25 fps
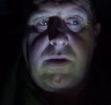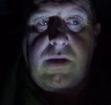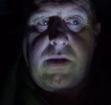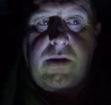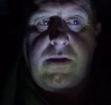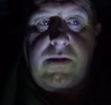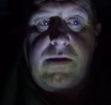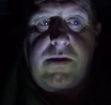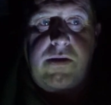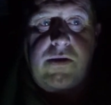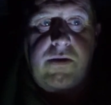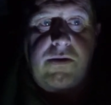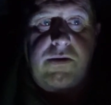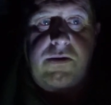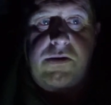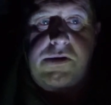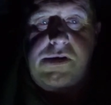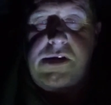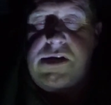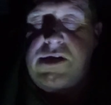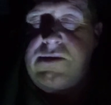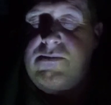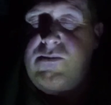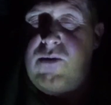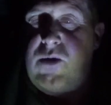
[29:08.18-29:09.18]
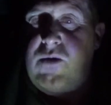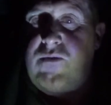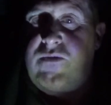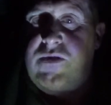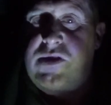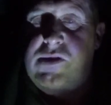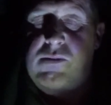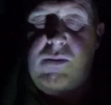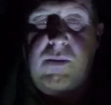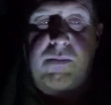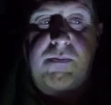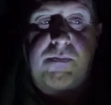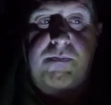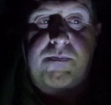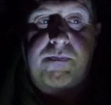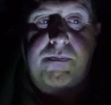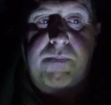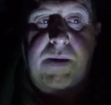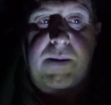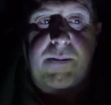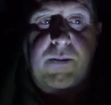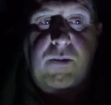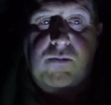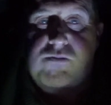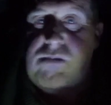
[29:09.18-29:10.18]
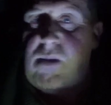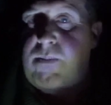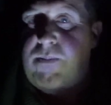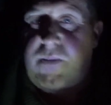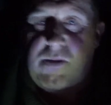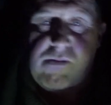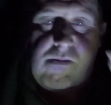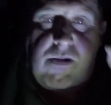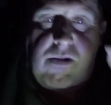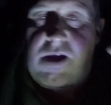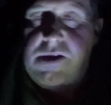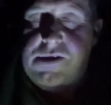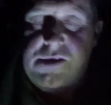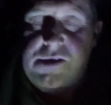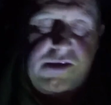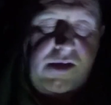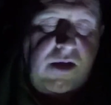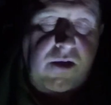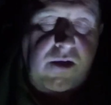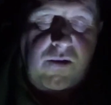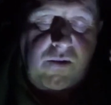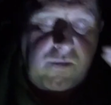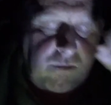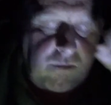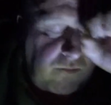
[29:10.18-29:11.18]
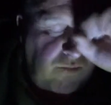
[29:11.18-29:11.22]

you know, you see in the movies when people rub their eyes and go,